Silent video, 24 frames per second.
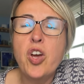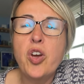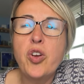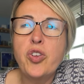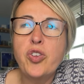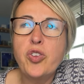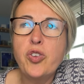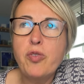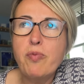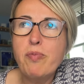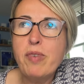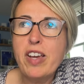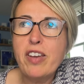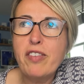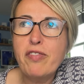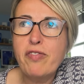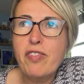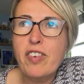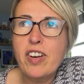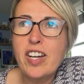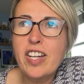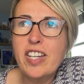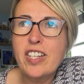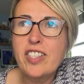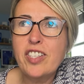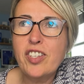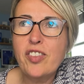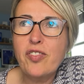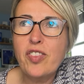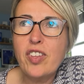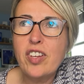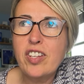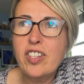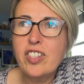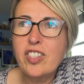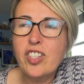you may find
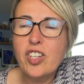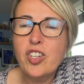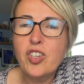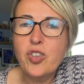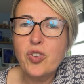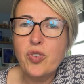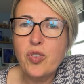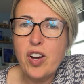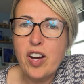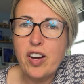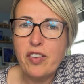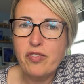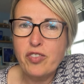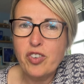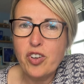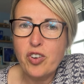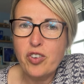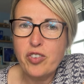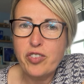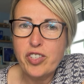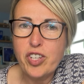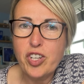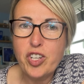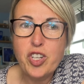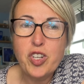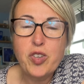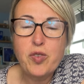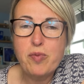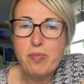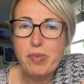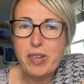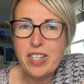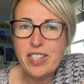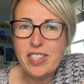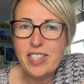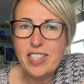that you have got new
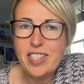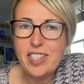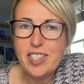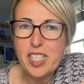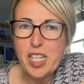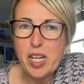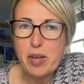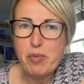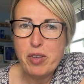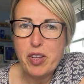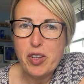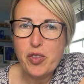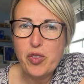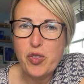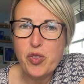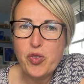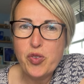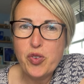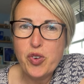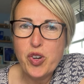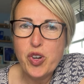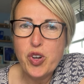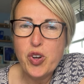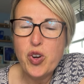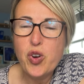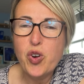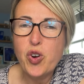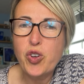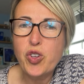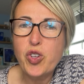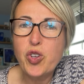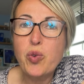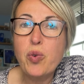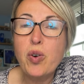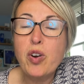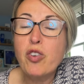abilities coming through or
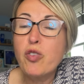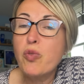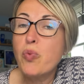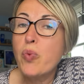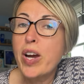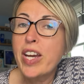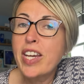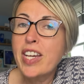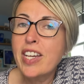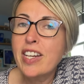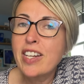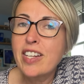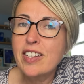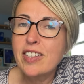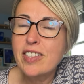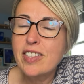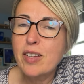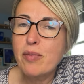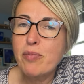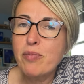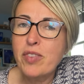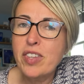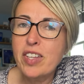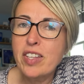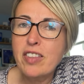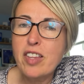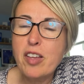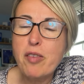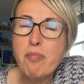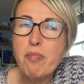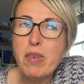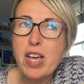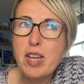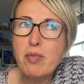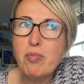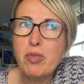you are awakening something that
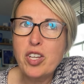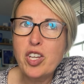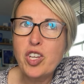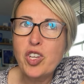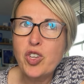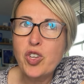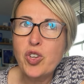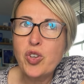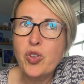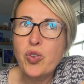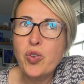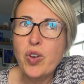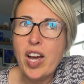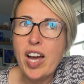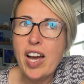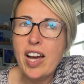maybe you